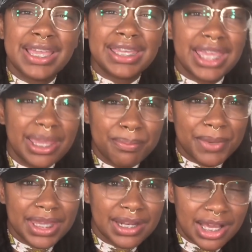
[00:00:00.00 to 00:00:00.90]
keep
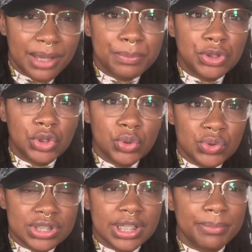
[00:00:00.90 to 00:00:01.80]
it up,
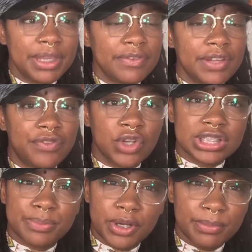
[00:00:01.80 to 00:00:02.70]
use them. Even if you're
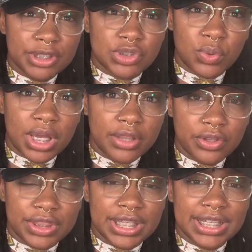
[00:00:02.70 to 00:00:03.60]
experimenting with
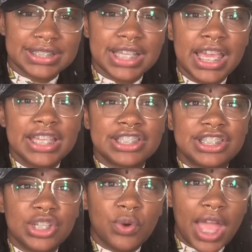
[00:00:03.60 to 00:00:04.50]
other things,
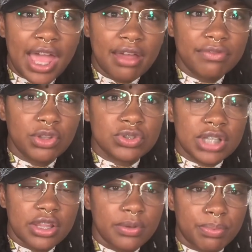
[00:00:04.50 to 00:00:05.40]
still have those
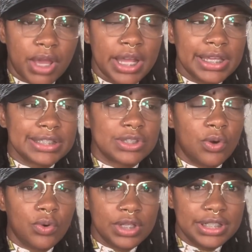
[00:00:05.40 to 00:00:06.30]
other products
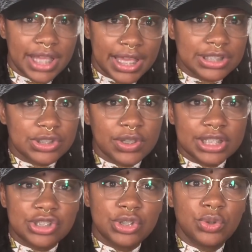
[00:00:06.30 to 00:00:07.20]
on deck so
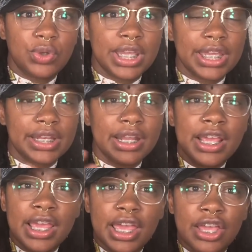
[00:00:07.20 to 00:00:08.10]
that you can
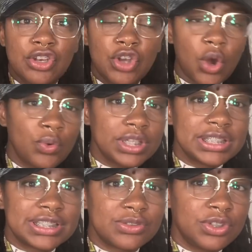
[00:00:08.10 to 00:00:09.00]

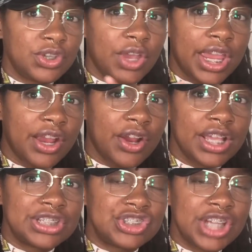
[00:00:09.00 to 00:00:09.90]
notice your hair
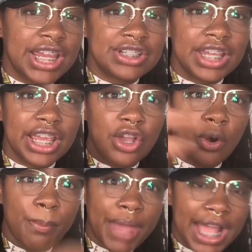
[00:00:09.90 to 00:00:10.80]
is changing and
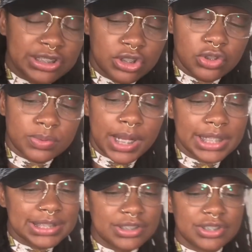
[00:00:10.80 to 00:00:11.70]
go back to those
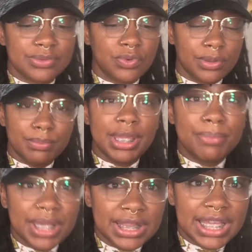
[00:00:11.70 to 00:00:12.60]
products. Because with me
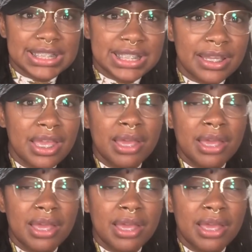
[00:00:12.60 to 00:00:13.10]
being lazy,